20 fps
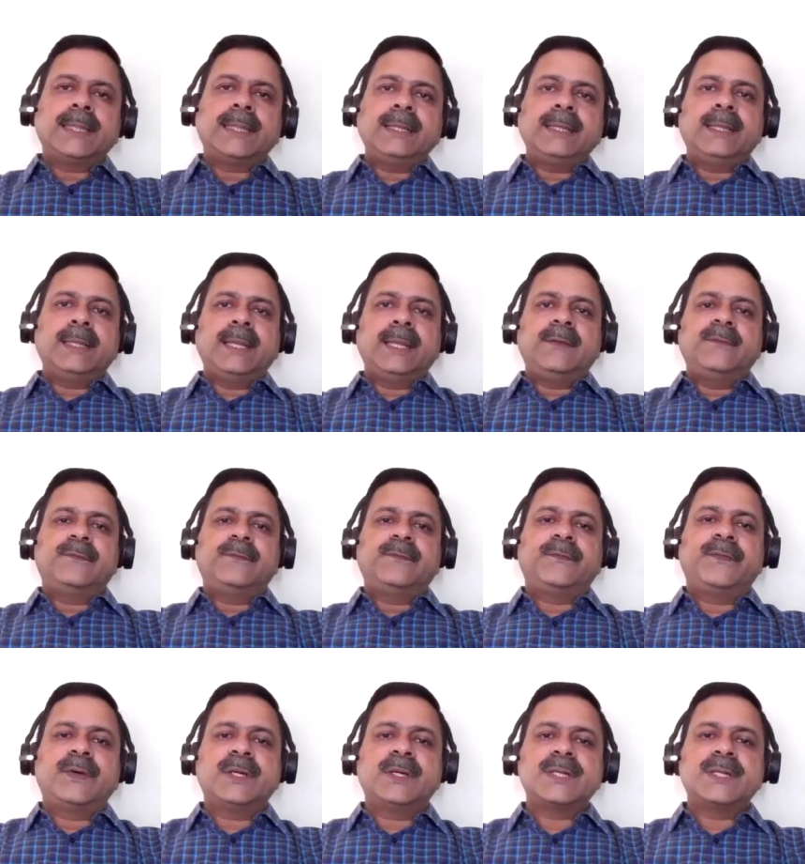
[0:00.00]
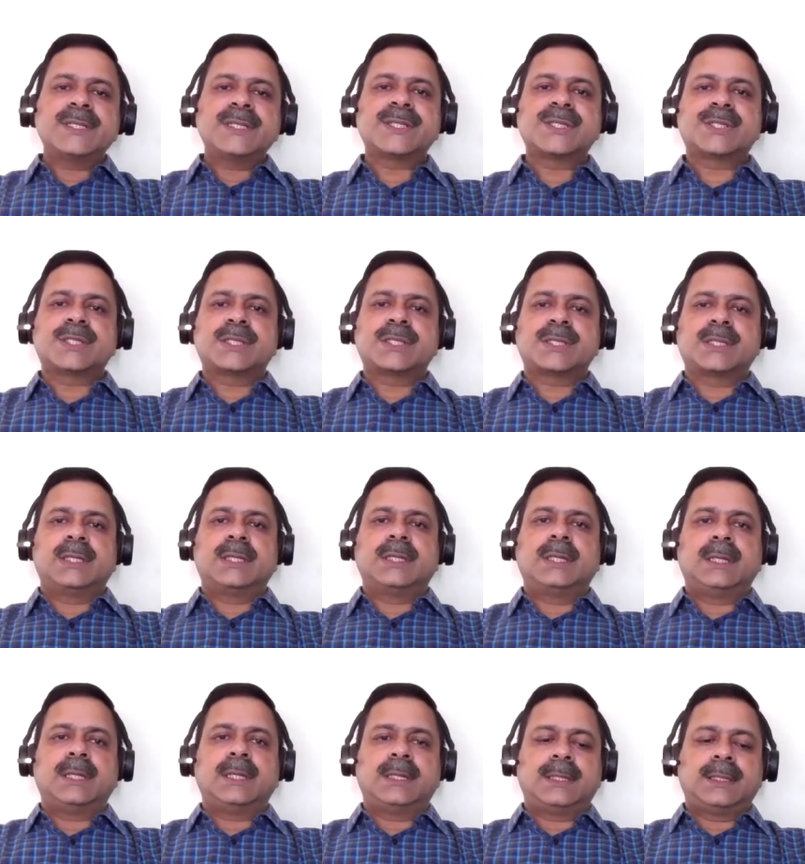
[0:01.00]
I think the first
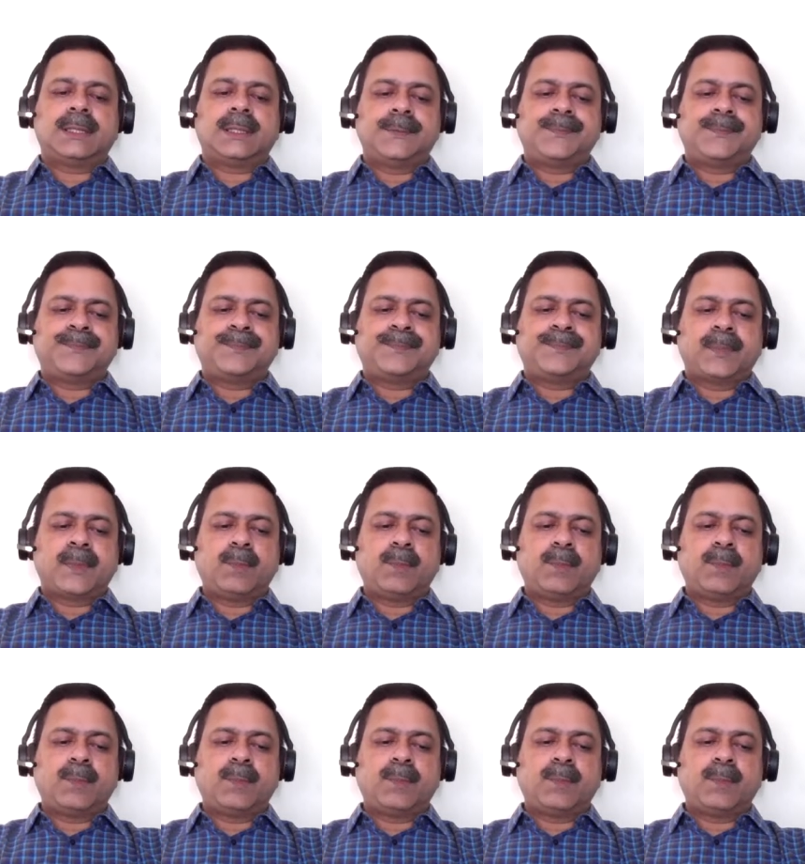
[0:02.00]
um,